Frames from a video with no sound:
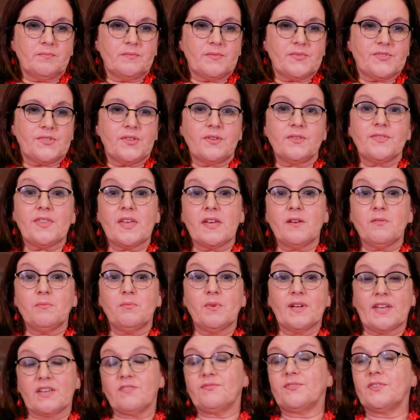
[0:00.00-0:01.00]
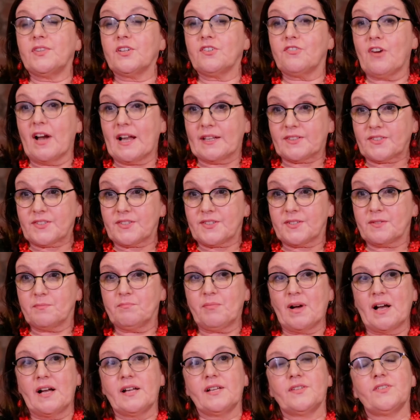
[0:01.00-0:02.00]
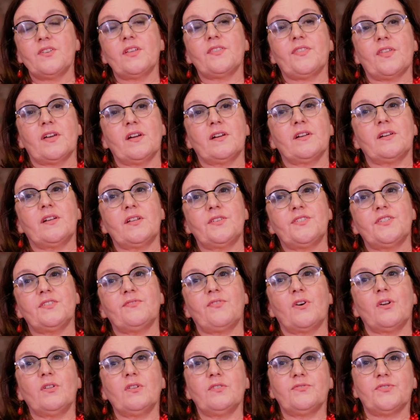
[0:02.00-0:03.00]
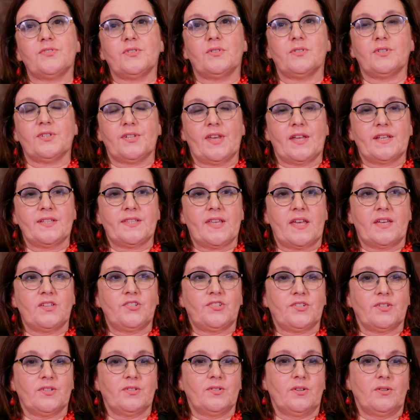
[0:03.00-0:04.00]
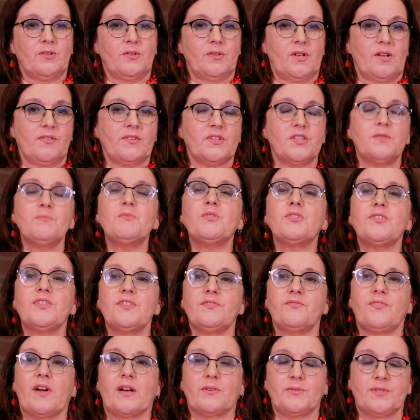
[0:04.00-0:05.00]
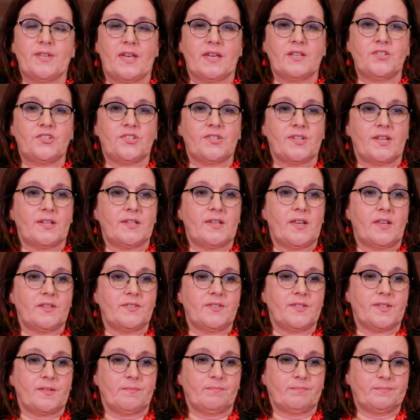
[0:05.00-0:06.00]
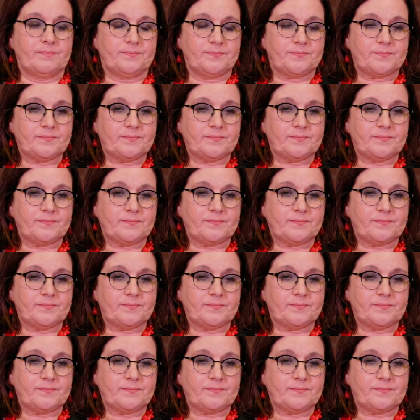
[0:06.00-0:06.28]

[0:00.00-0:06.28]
So they were given the grant by a devolved organisation called a Community Foundation in London.